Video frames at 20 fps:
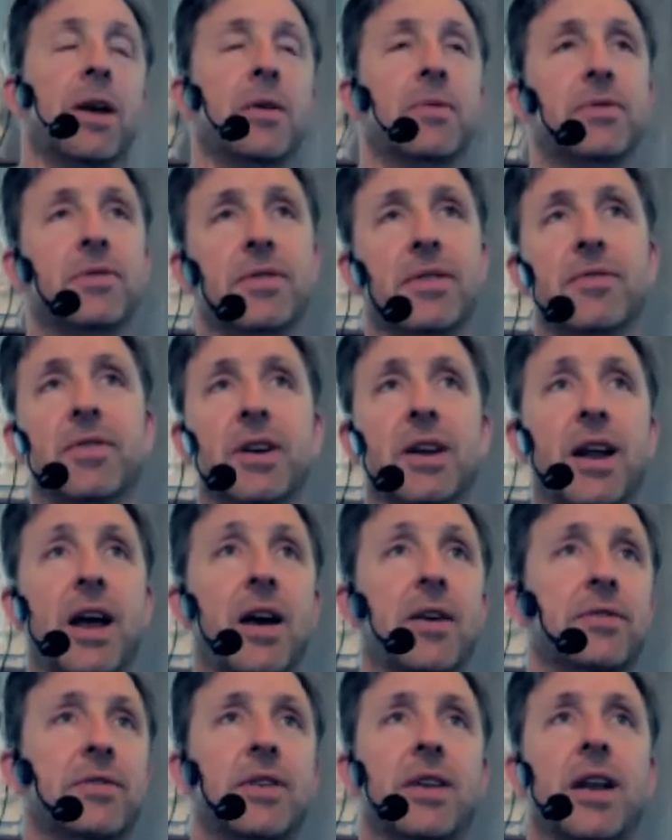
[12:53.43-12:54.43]
I was living in a
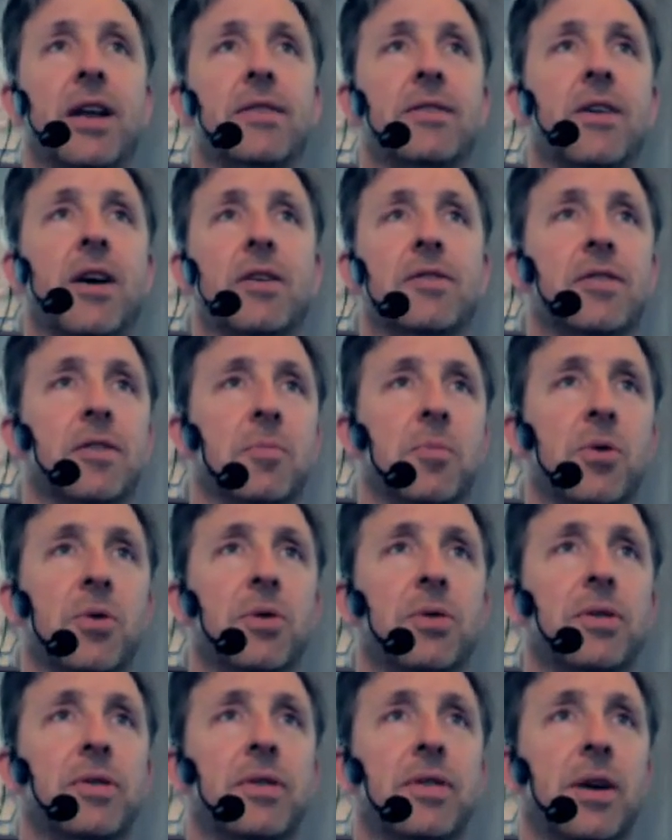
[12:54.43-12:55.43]
house that had toxic
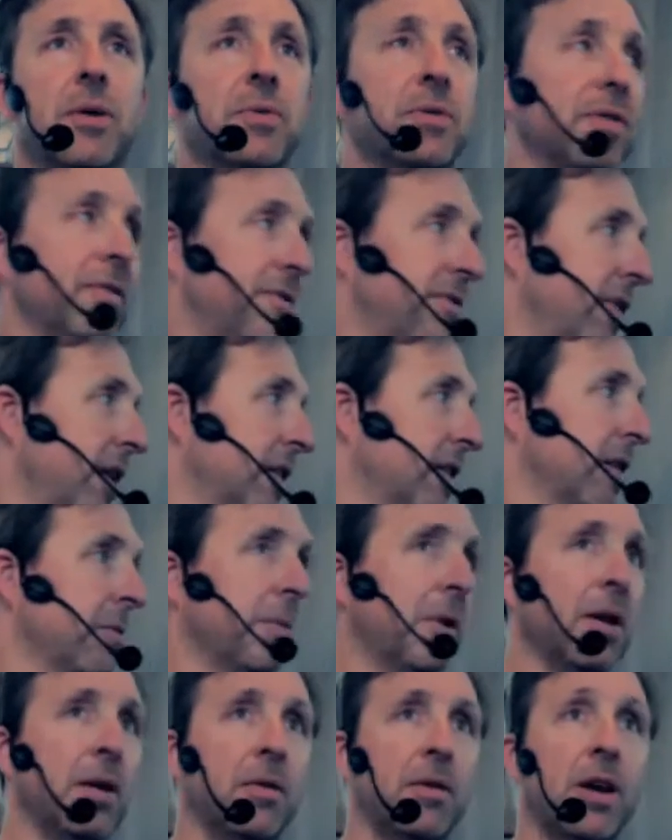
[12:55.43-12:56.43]
mold that was affecting
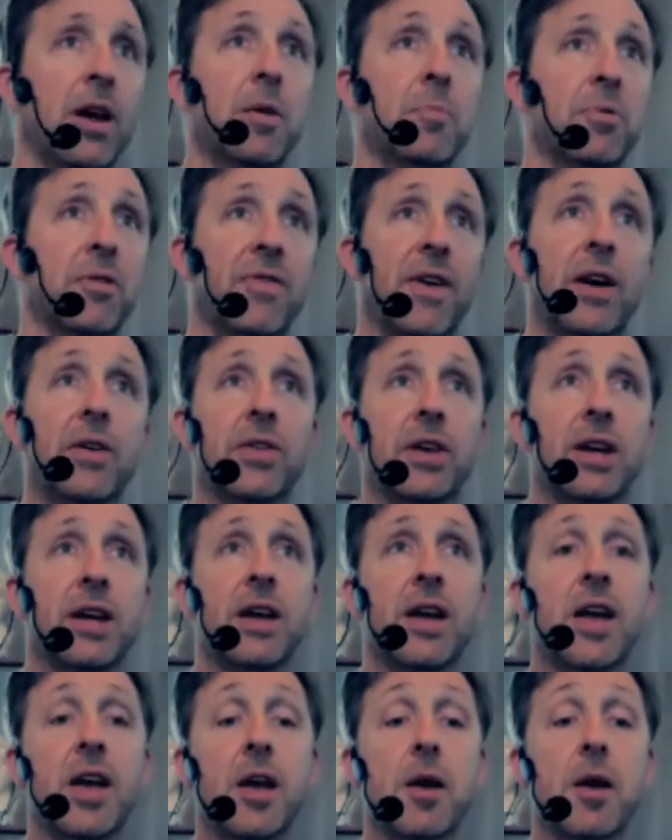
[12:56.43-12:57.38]
me kind of profoundly.